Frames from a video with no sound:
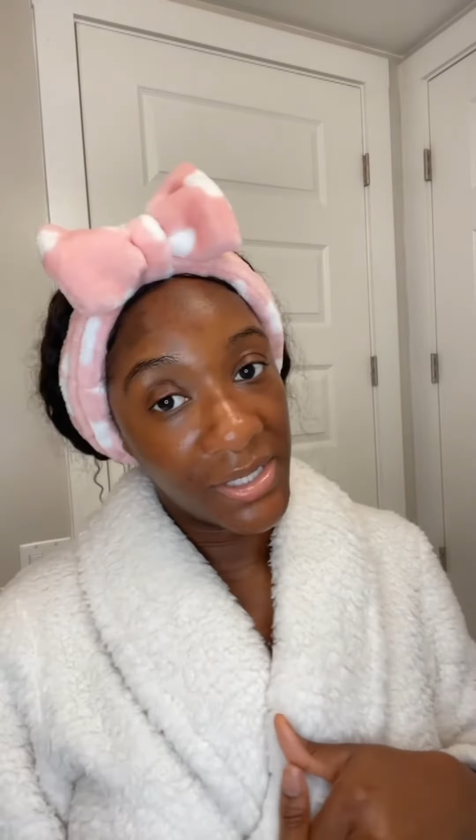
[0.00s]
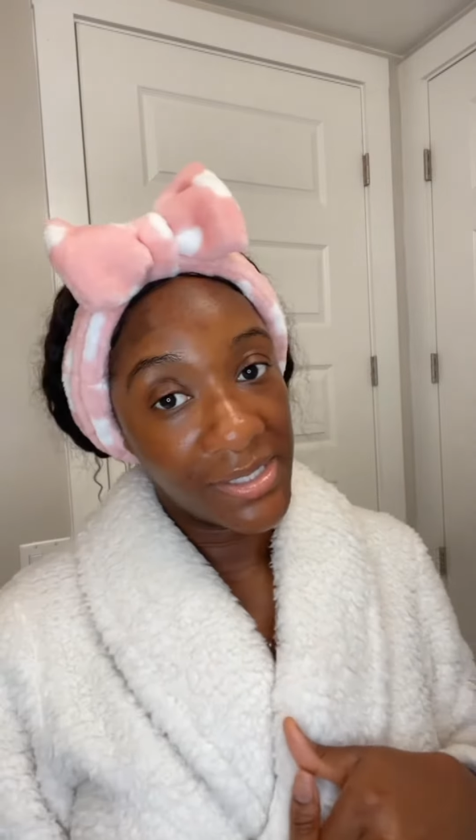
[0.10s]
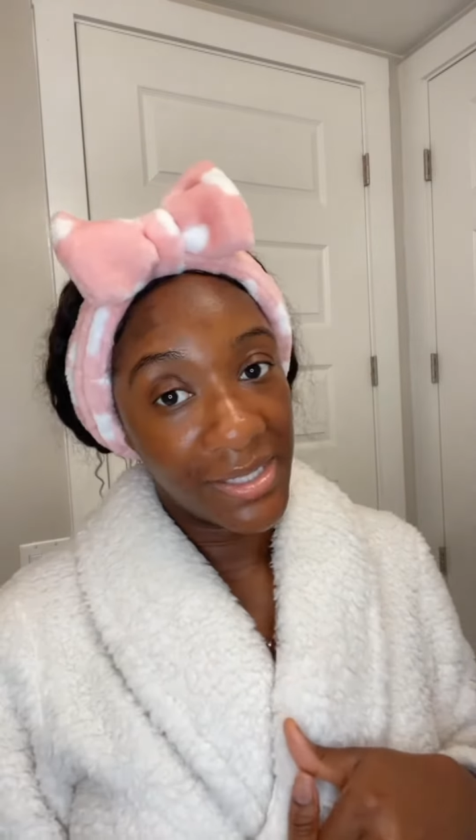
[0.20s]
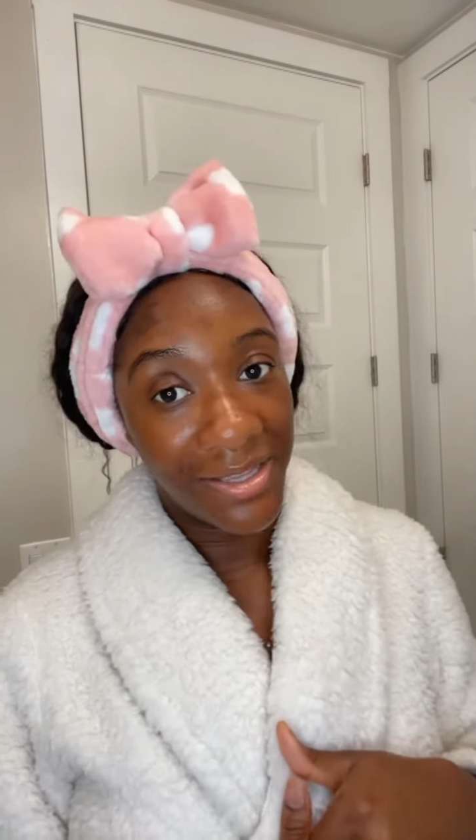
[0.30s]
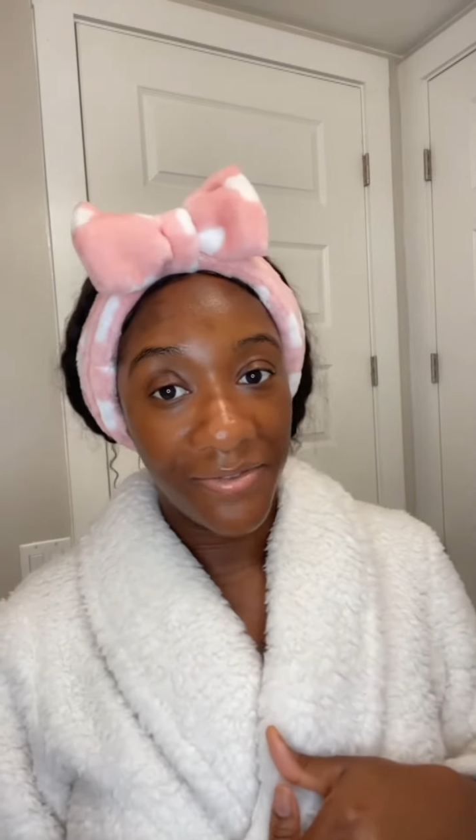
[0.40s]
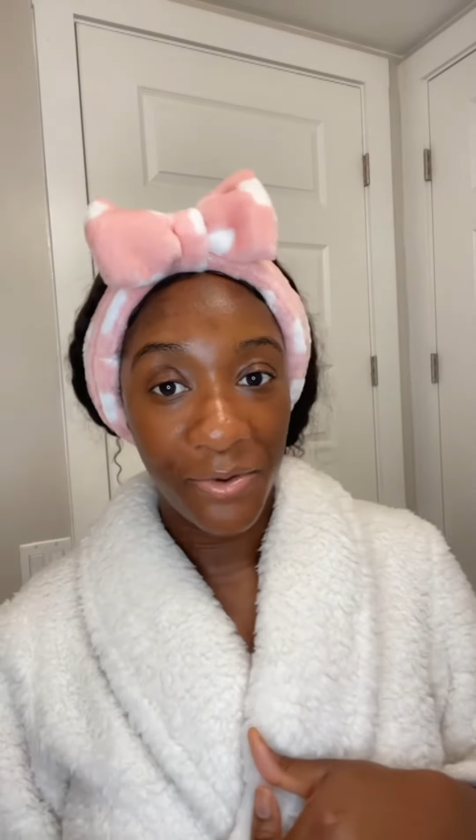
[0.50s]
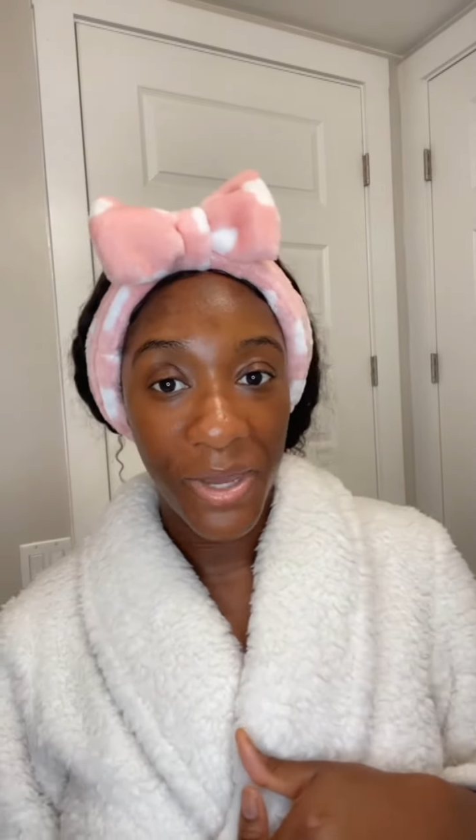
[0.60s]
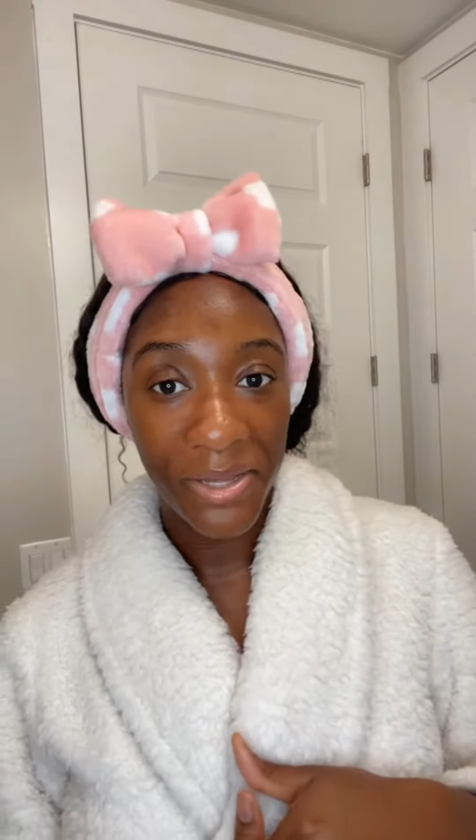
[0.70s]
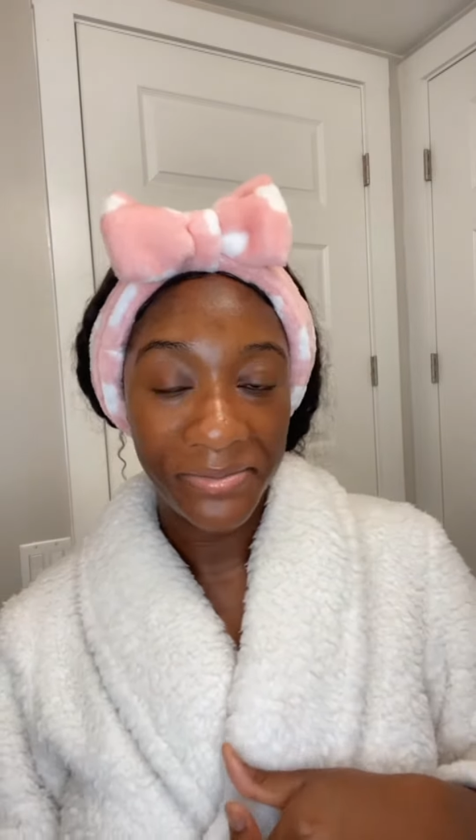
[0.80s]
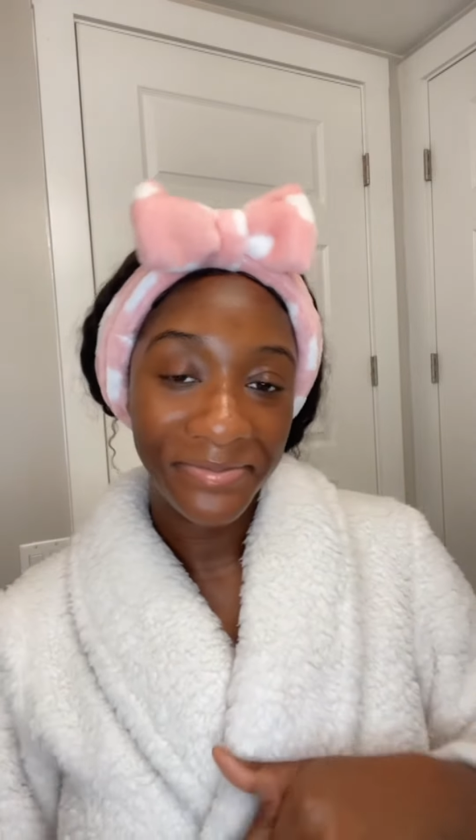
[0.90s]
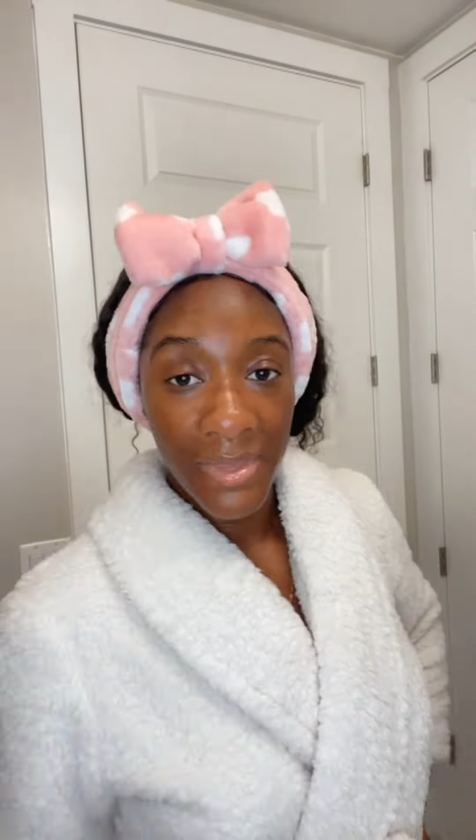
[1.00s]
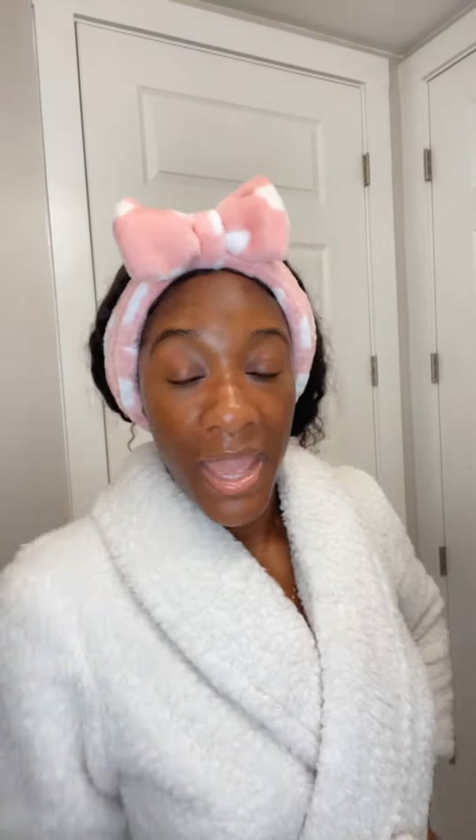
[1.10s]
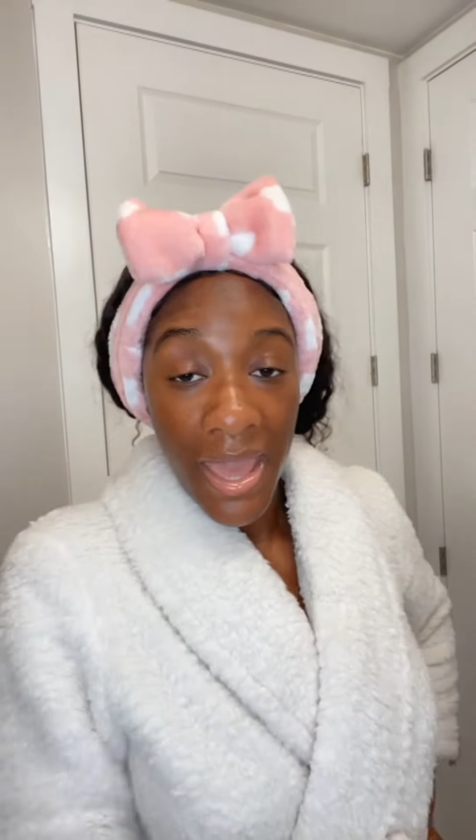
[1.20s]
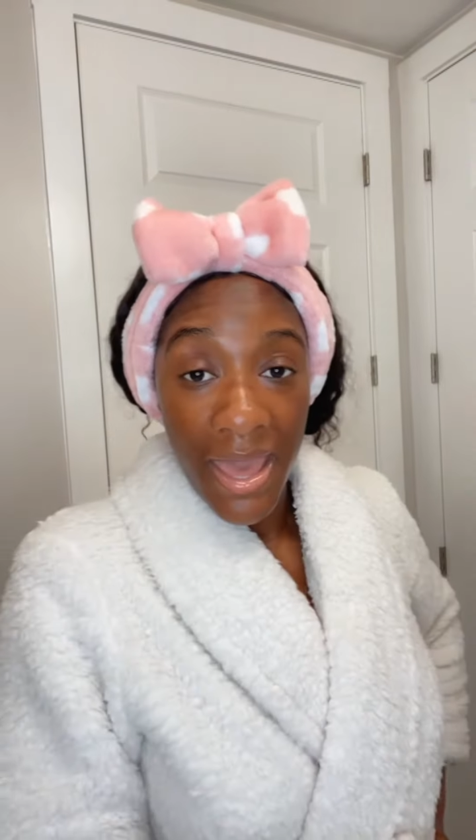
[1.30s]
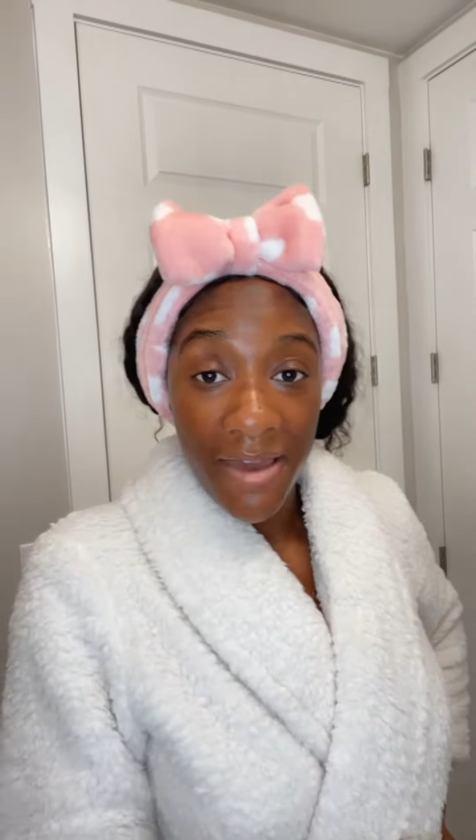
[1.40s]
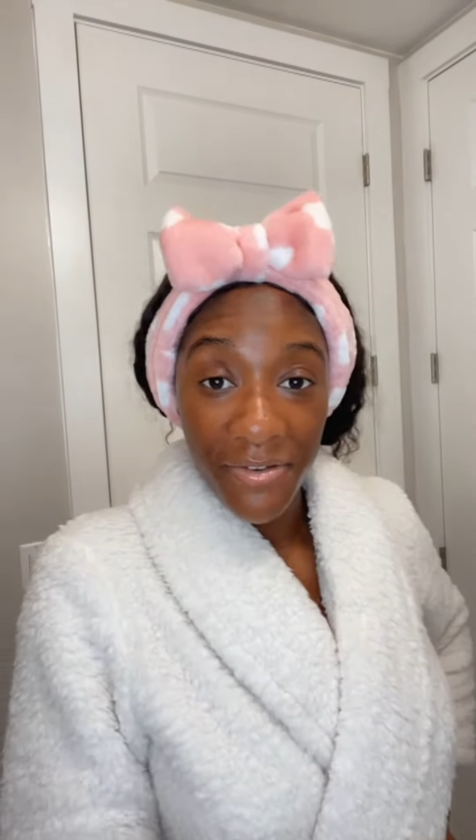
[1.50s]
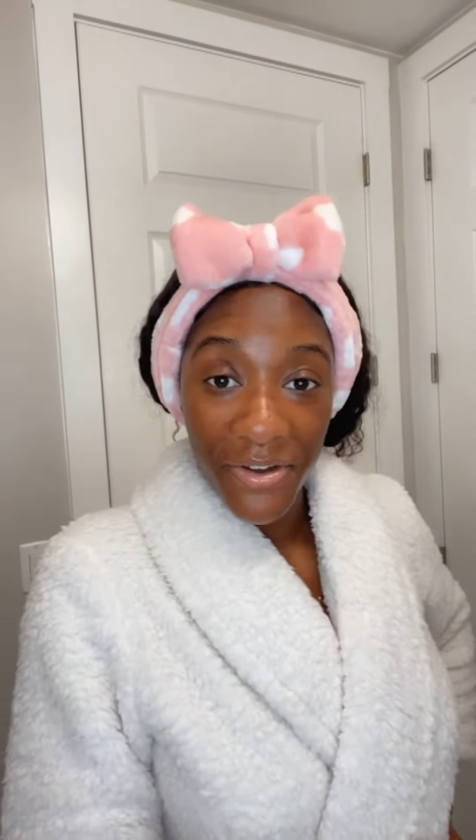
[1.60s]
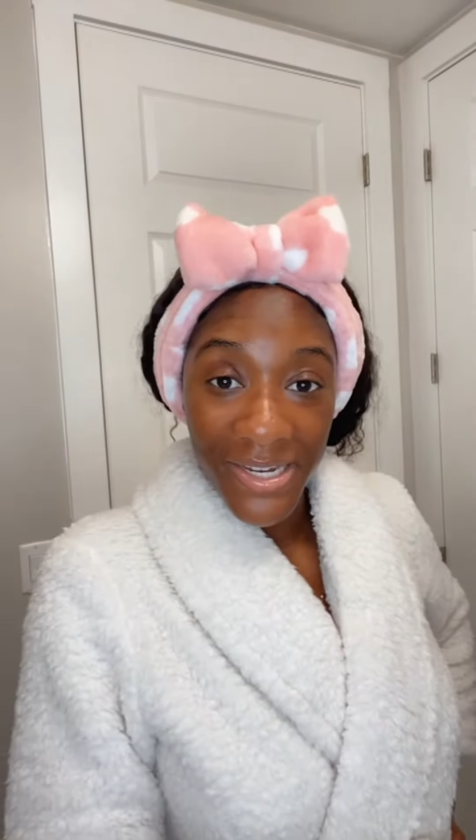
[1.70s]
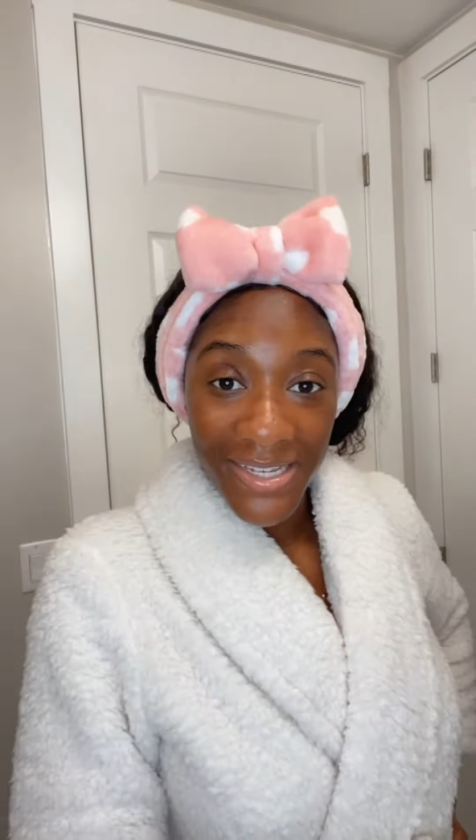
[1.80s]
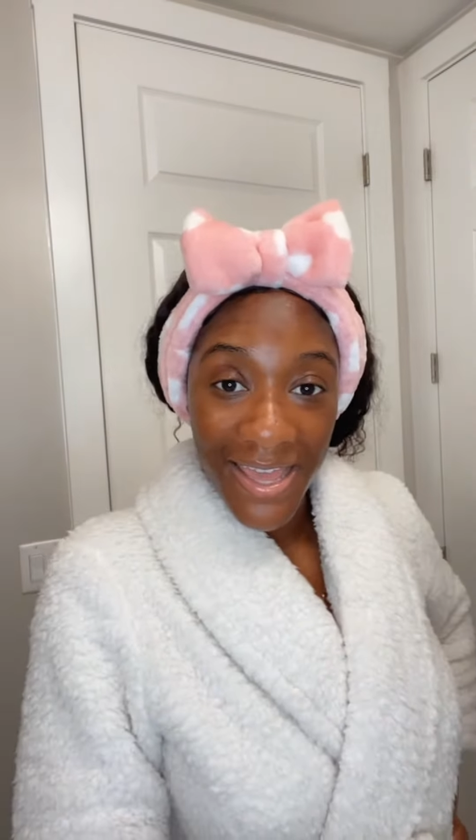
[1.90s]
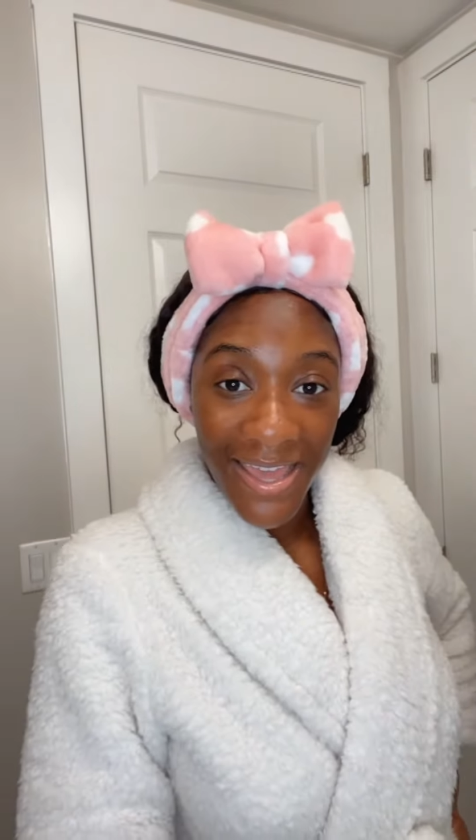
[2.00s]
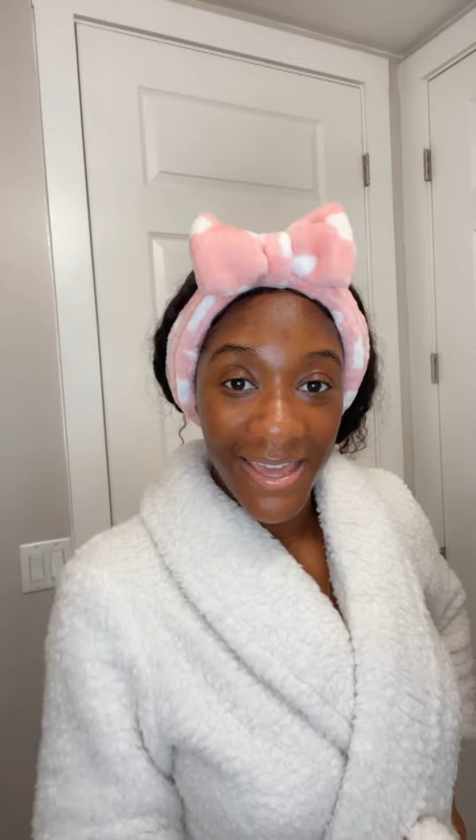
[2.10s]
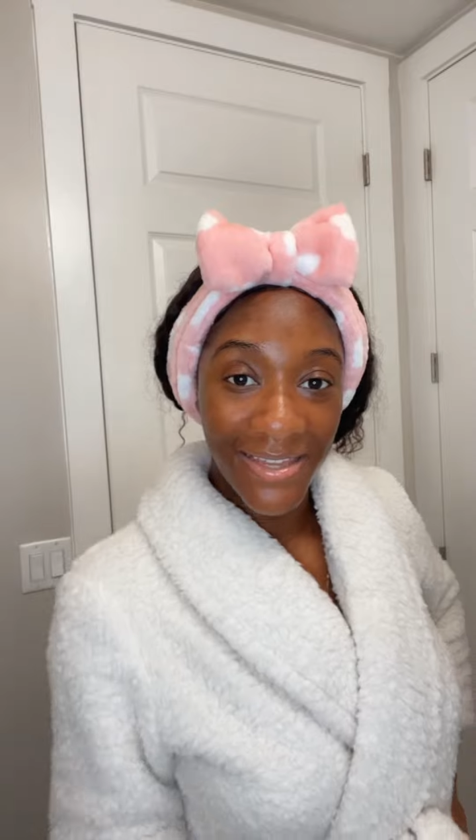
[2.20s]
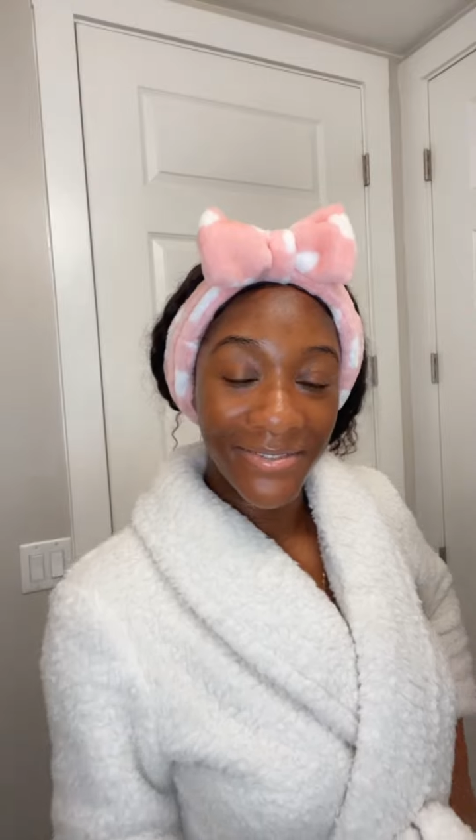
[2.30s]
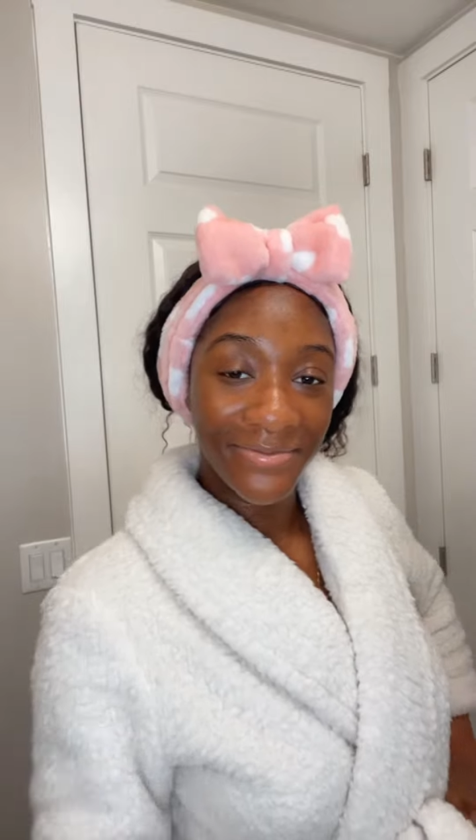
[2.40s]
into the giveaway. Have a great day.